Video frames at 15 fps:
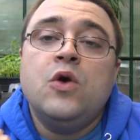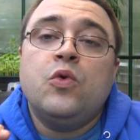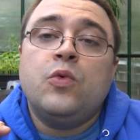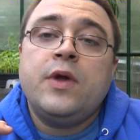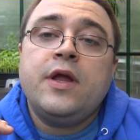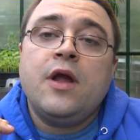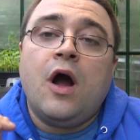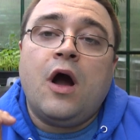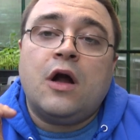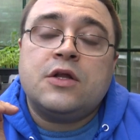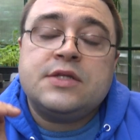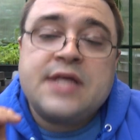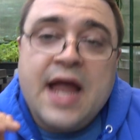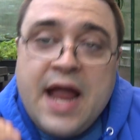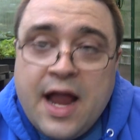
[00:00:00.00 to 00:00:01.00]
We
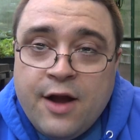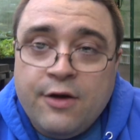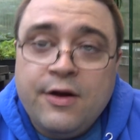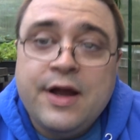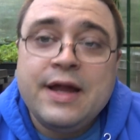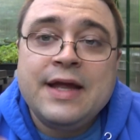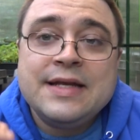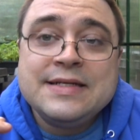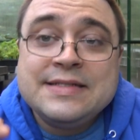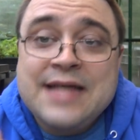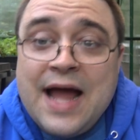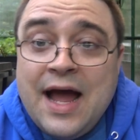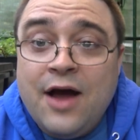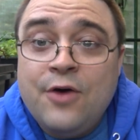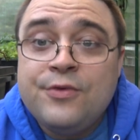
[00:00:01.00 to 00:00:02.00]
are tearing
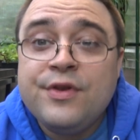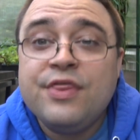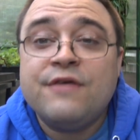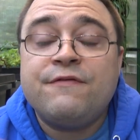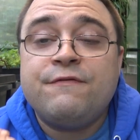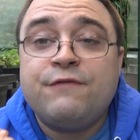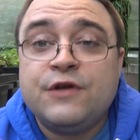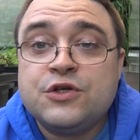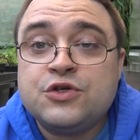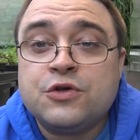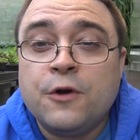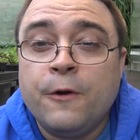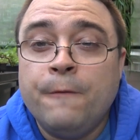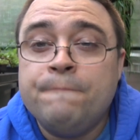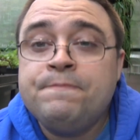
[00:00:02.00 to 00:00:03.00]
down the fish
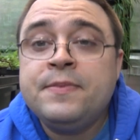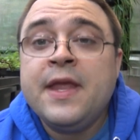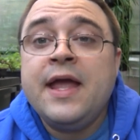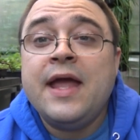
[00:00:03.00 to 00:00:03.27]
room,